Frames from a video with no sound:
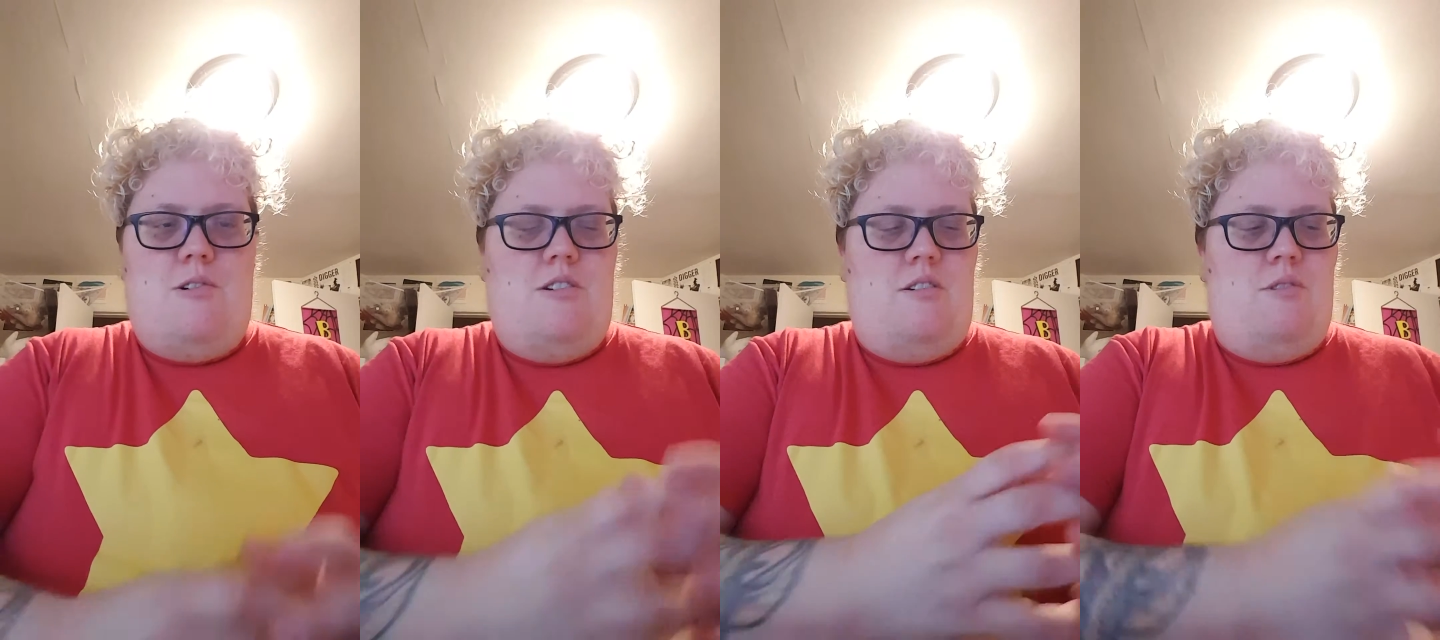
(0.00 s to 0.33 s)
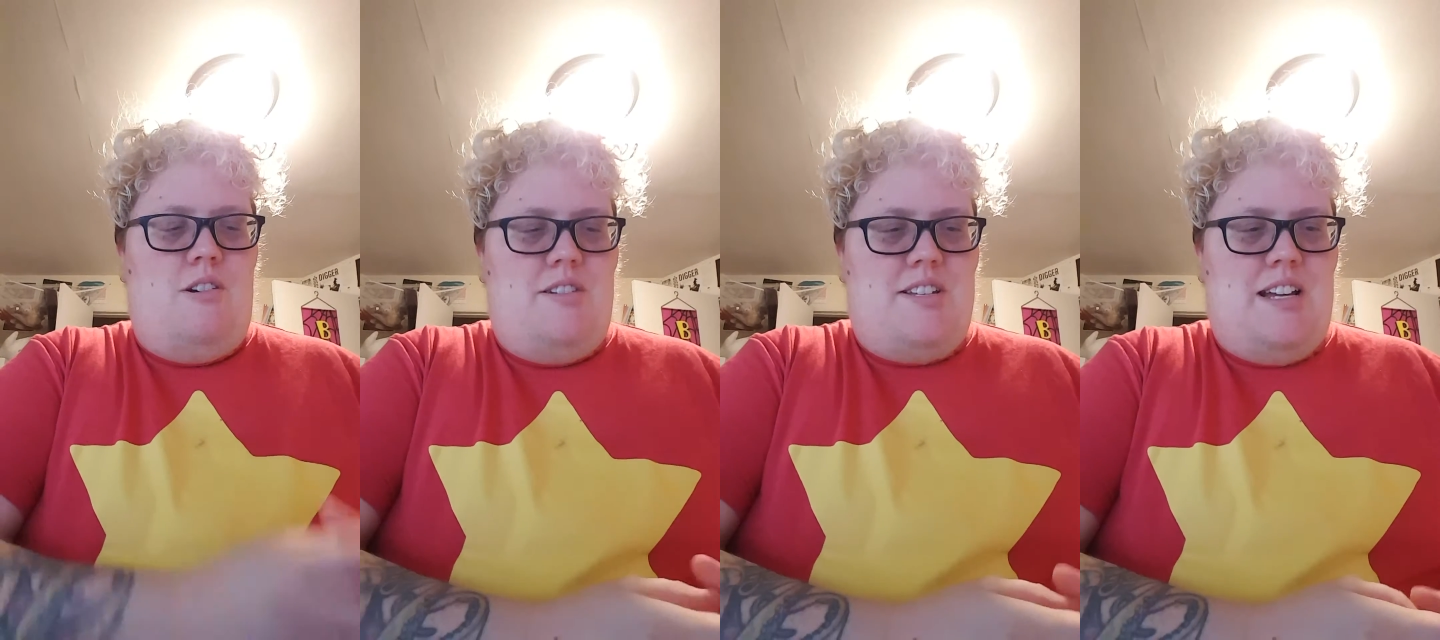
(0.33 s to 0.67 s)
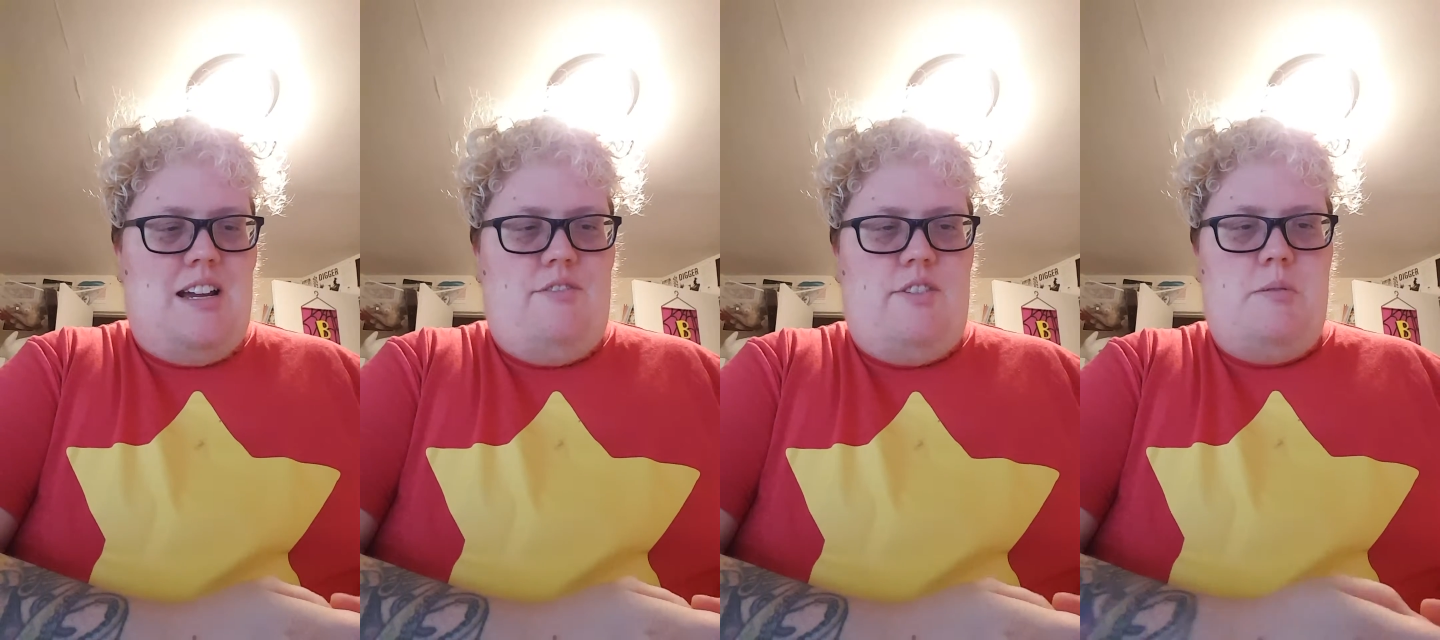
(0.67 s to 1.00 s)
or you were
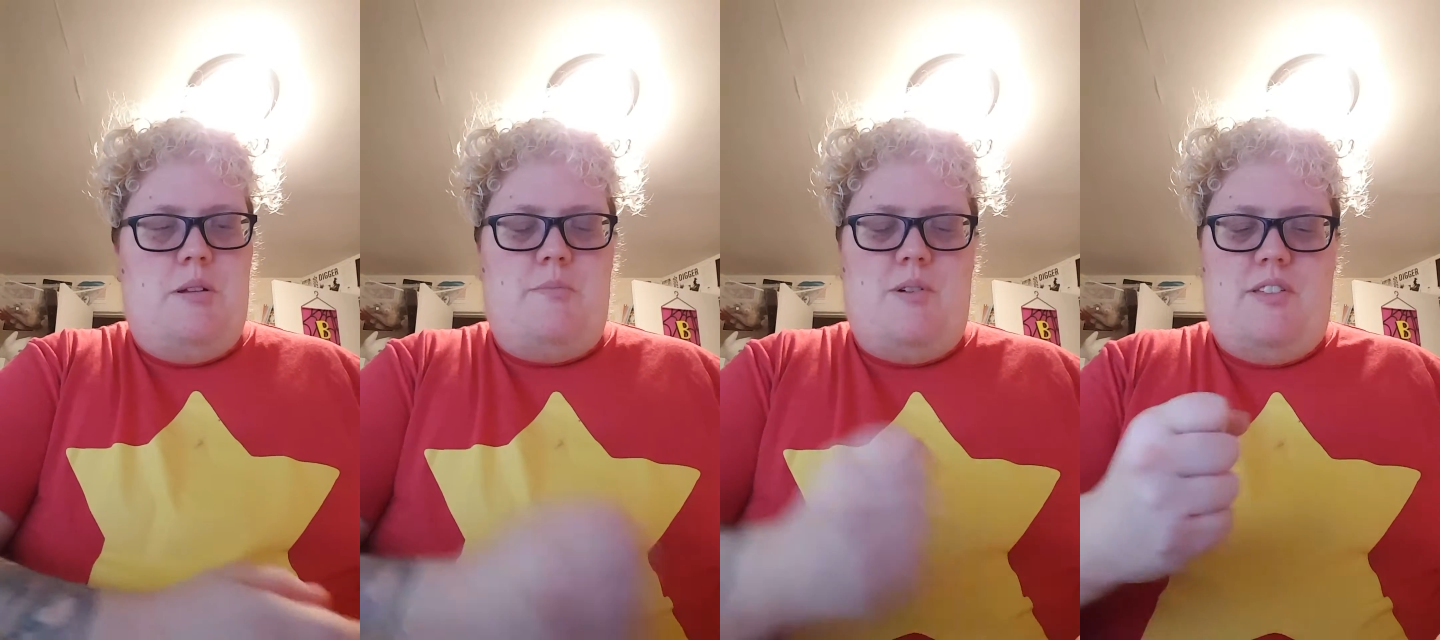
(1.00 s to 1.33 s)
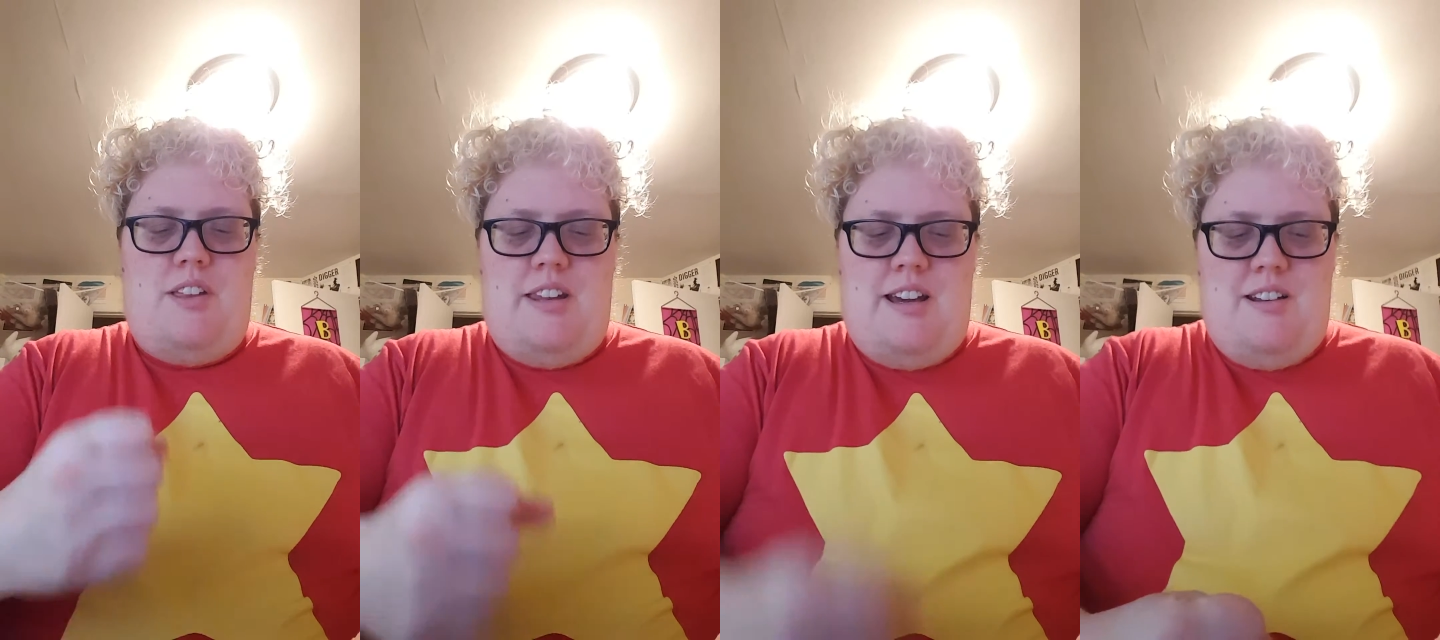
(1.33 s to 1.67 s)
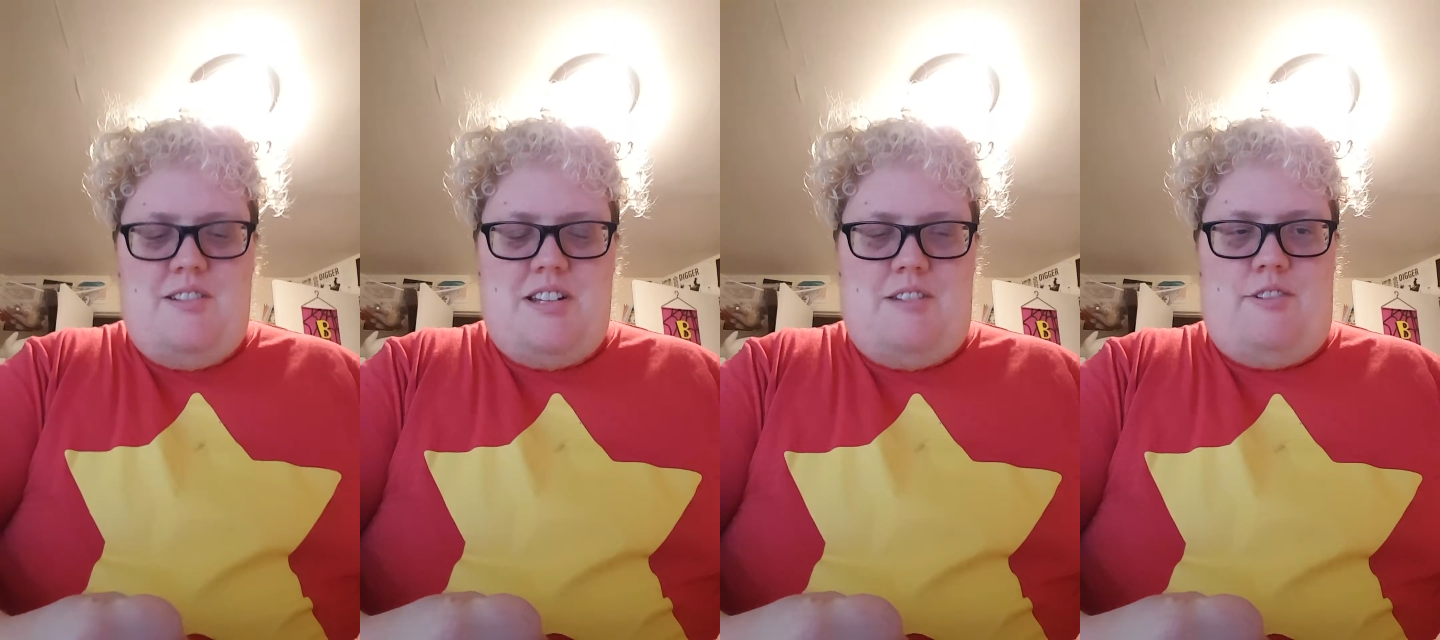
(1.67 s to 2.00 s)
assigned female at birth and now
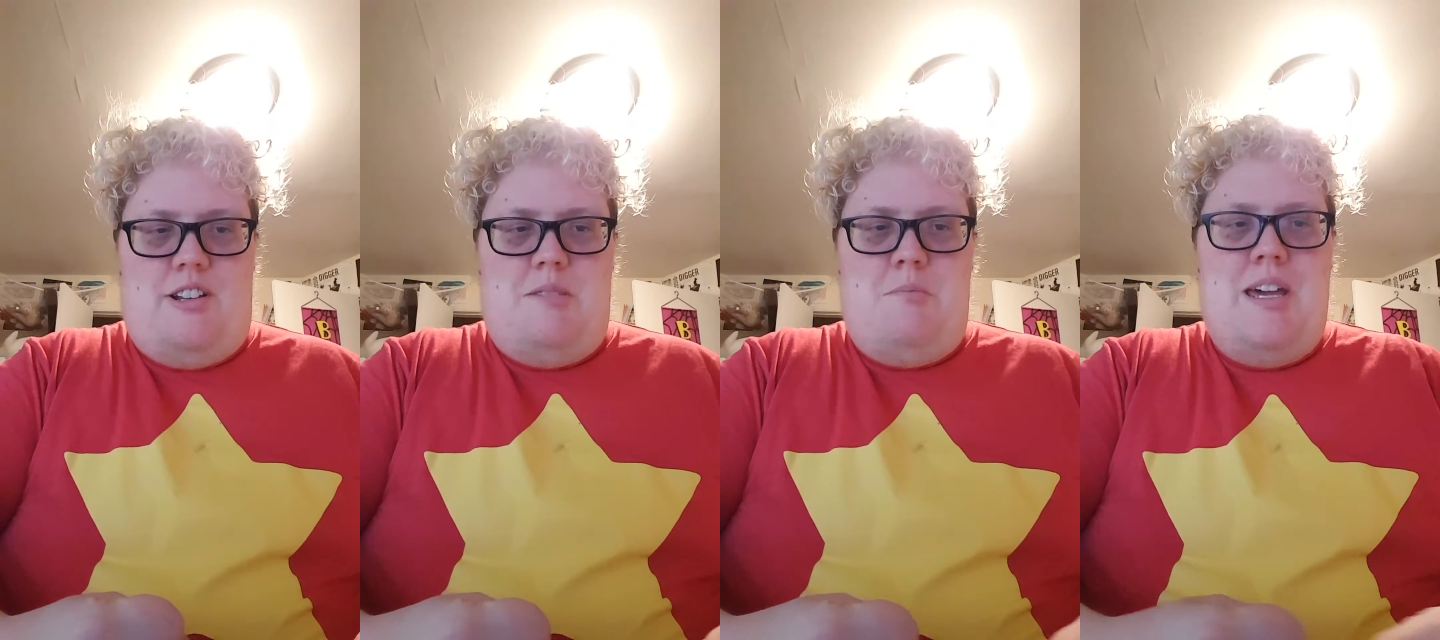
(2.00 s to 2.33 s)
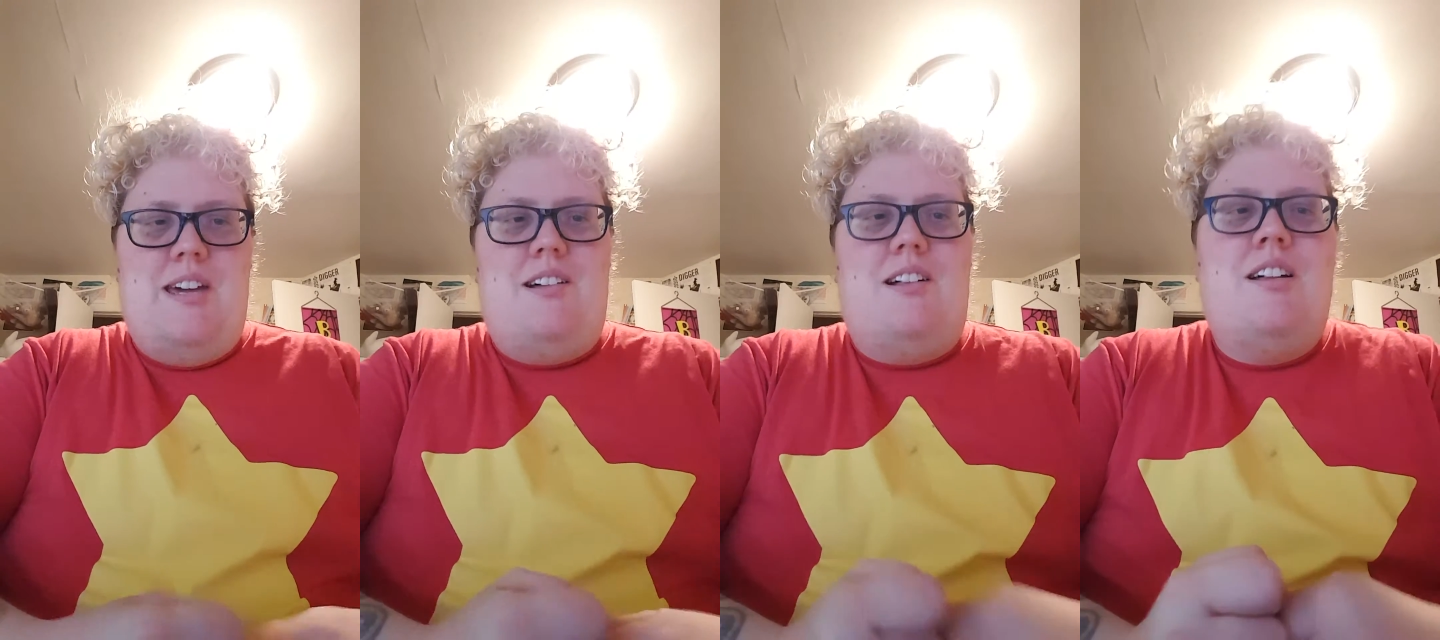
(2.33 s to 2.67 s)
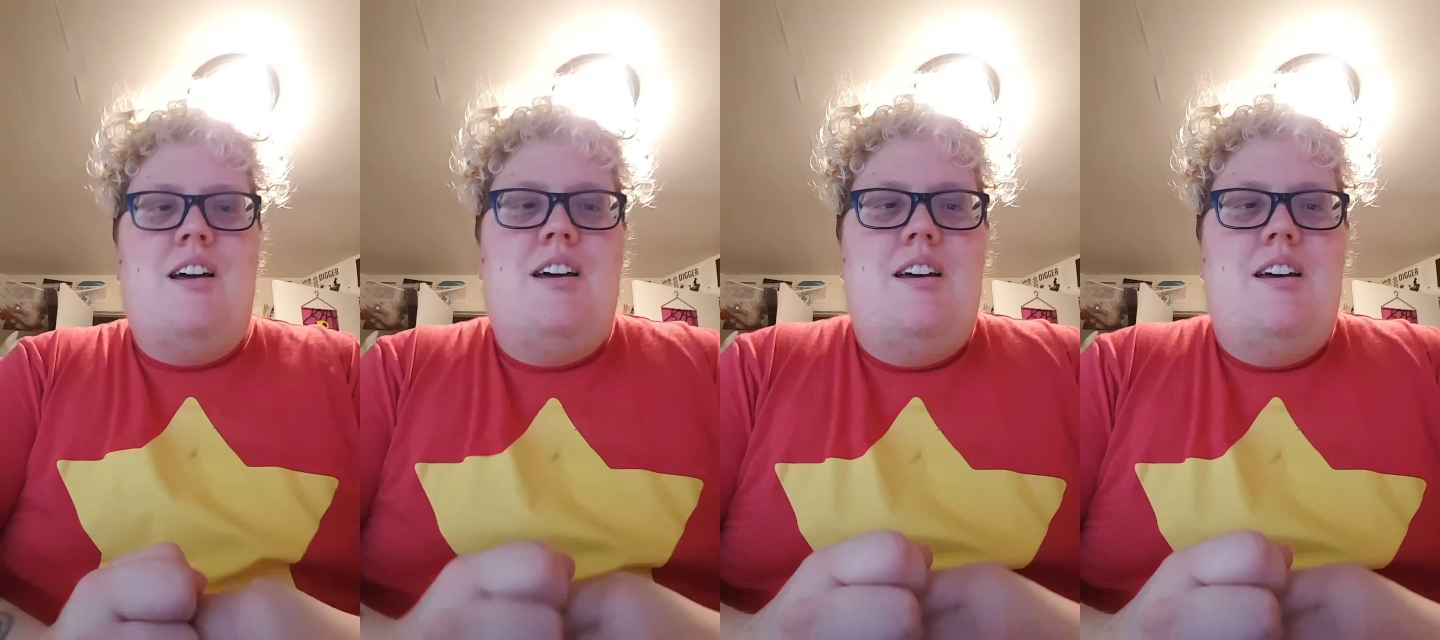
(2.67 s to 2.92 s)
you're definitely male.